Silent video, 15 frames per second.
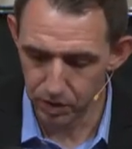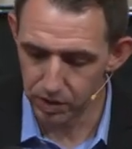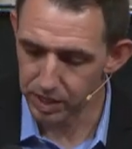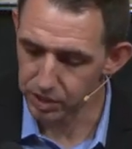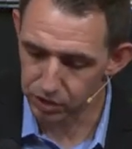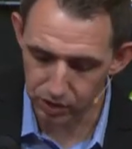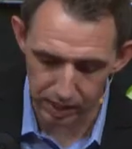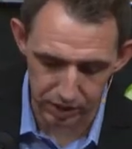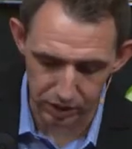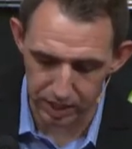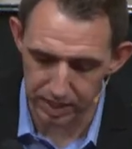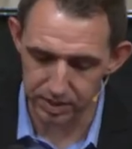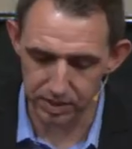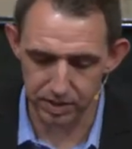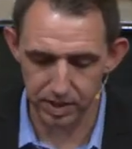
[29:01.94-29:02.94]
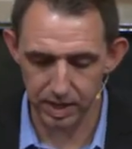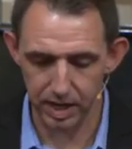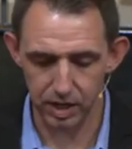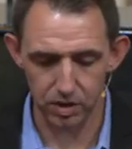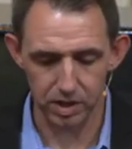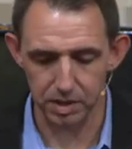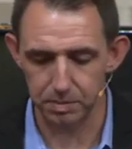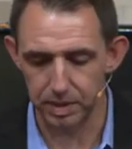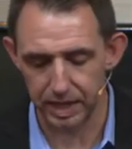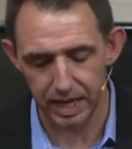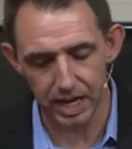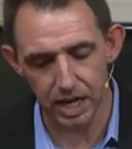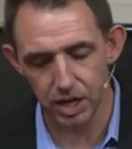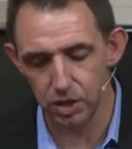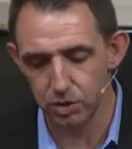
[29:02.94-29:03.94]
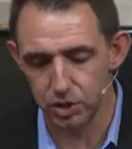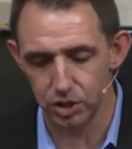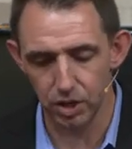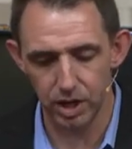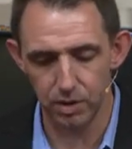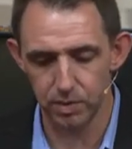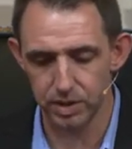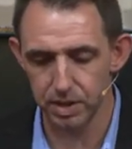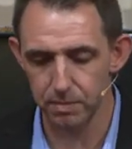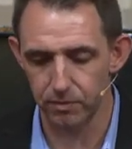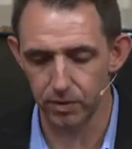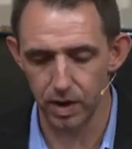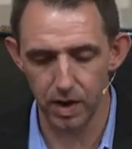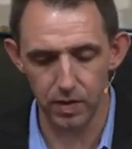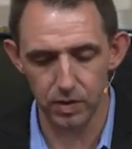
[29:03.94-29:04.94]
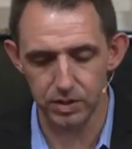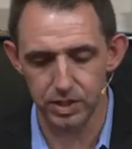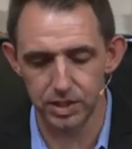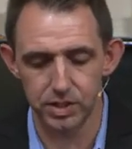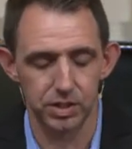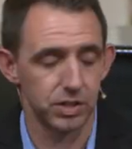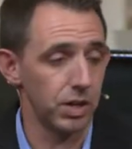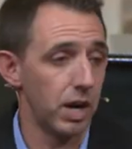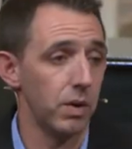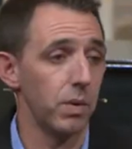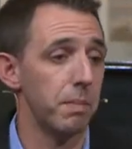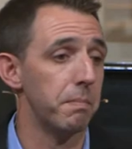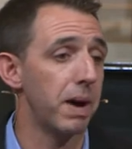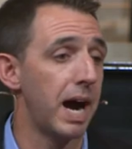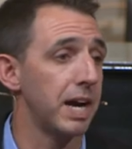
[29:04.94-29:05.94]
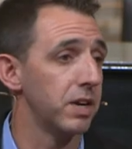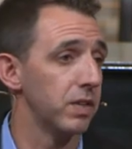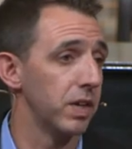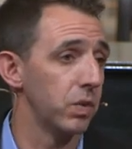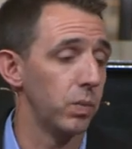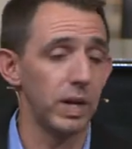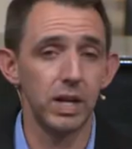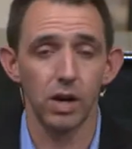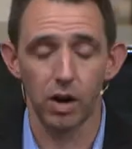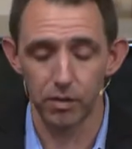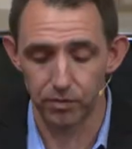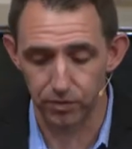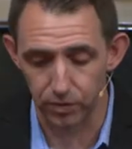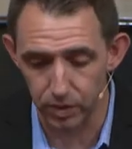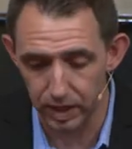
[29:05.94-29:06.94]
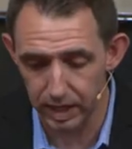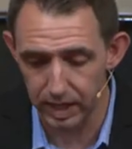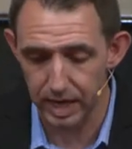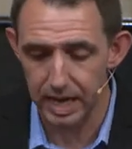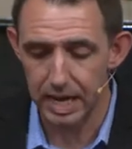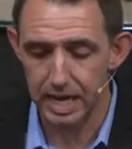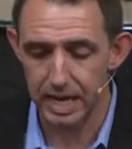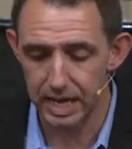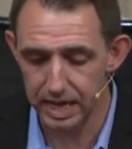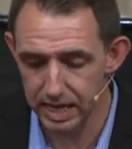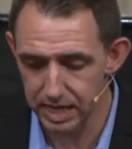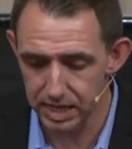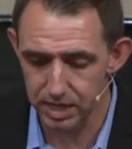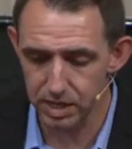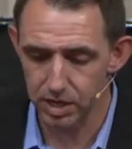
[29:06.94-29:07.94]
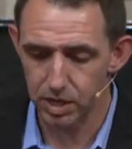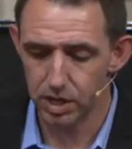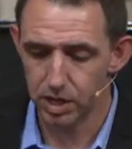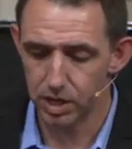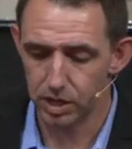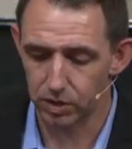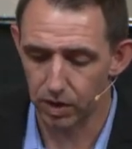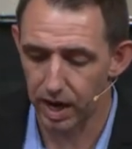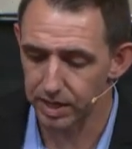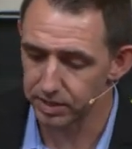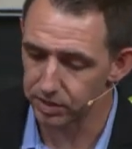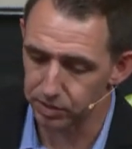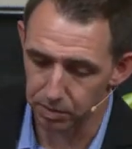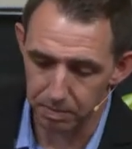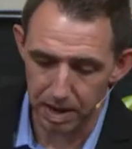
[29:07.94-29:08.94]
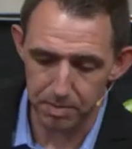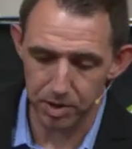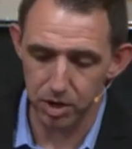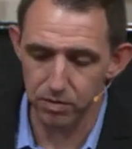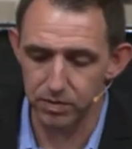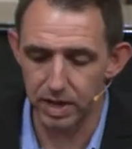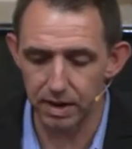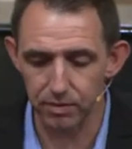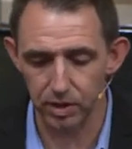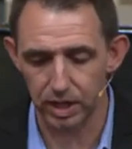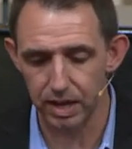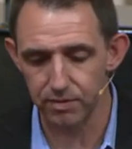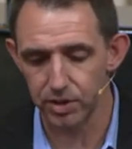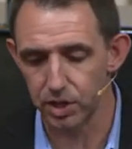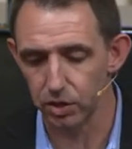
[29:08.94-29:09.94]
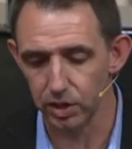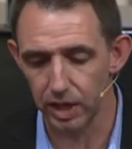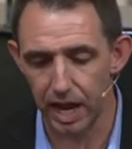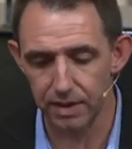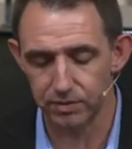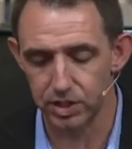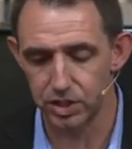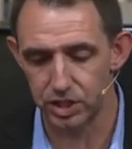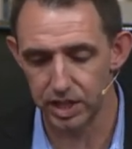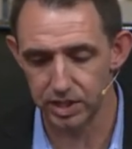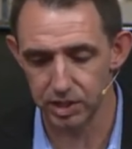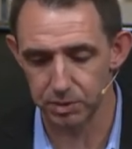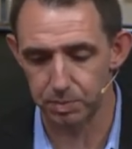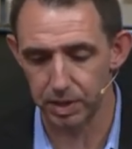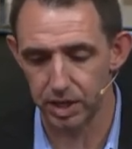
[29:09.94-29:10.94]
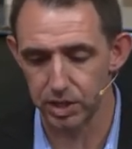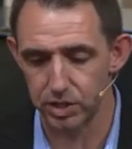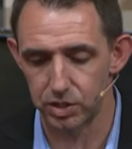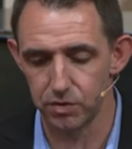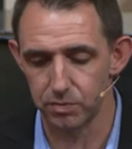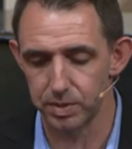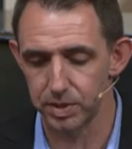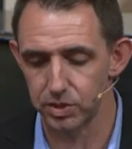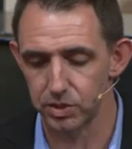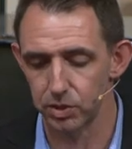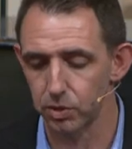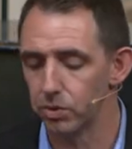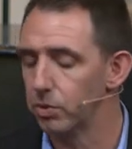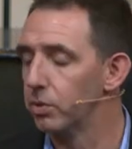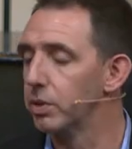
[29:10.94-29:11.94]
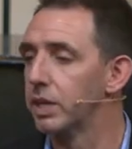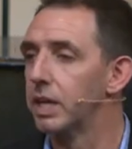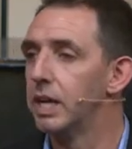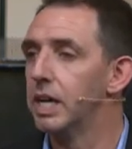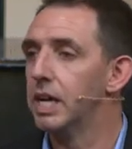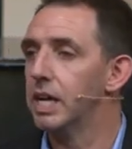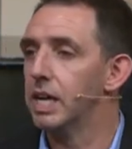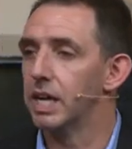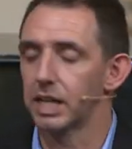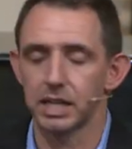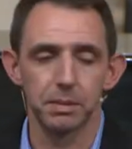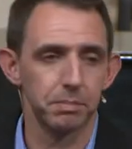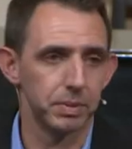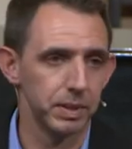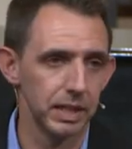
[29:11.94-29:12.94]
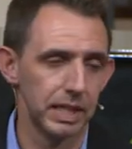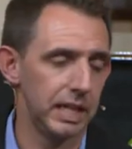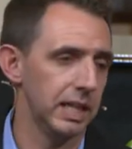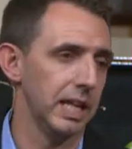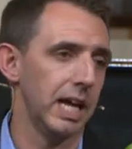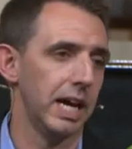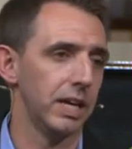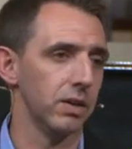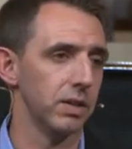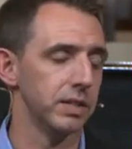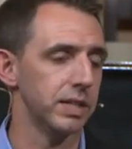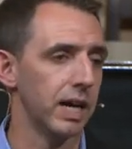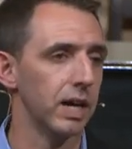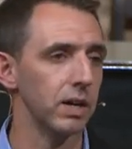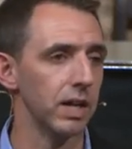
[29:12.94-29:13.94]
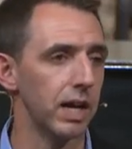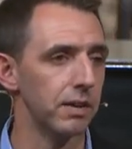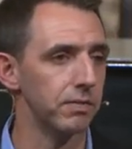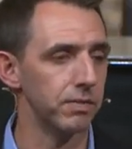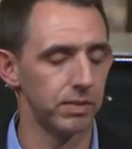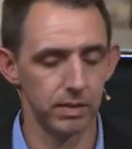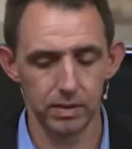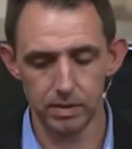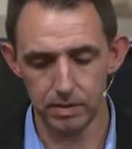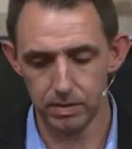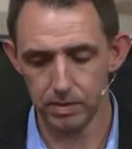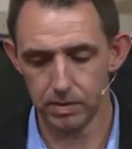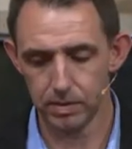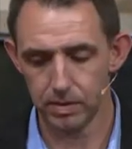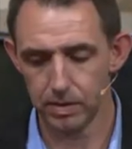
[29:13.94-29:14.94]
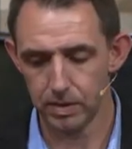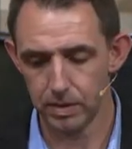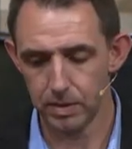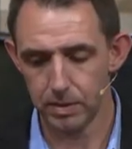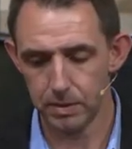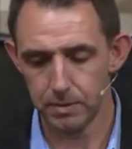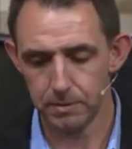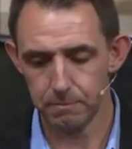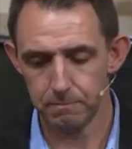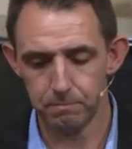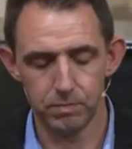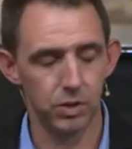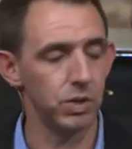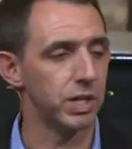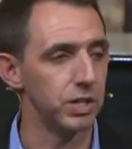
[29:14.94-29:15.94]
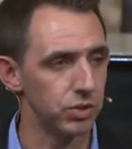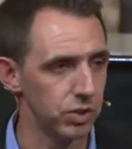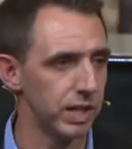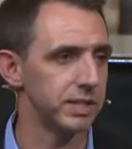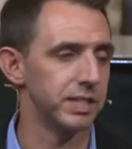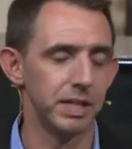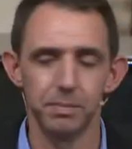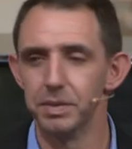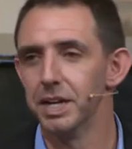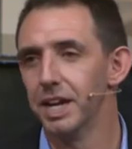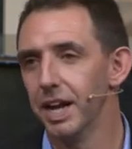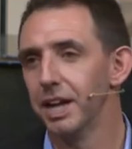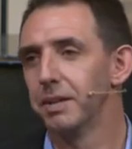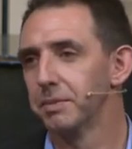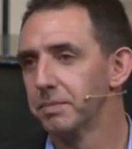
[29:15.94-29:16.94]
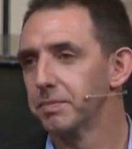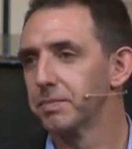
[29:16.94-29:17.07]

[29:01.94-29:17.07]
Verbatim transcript: You can trust Jesus today. You can begin a new journey with Him for others. This is a reminder that we are free in Christ. And so maybe you've never given your life to Jesus because you've been sold a complete lie your entire life. You can trust Him today.